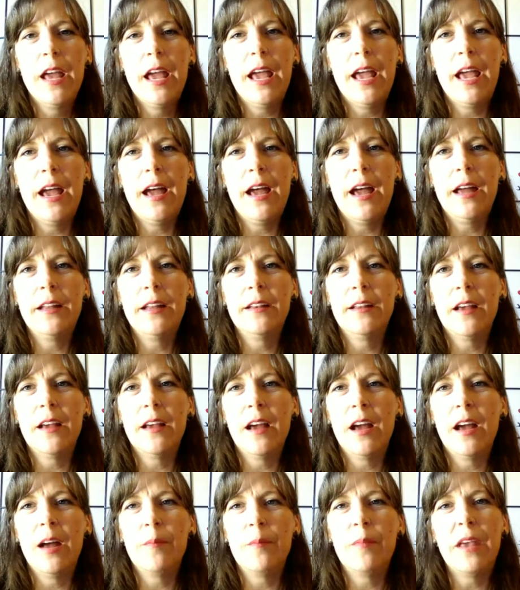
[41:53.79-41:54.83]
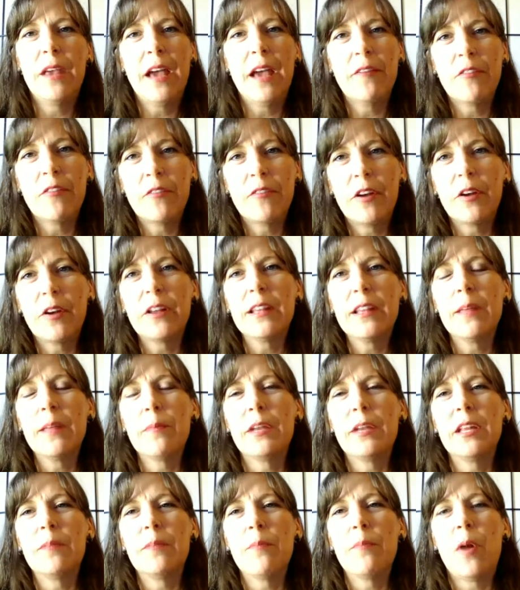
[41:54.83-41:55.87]
And they have a very
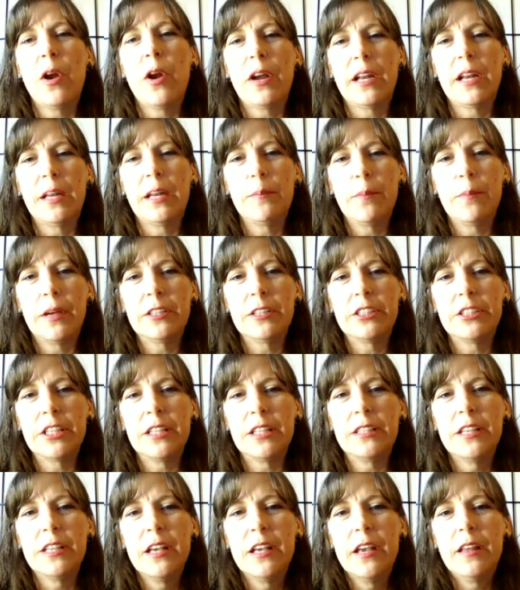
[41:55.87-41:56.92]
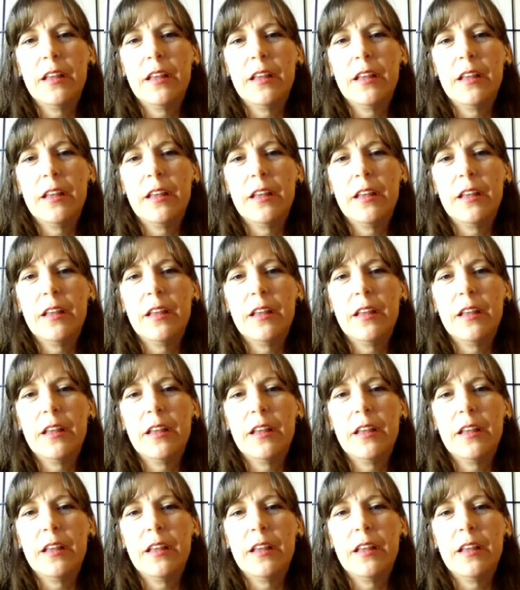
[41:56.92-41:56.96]
limited marketing budget.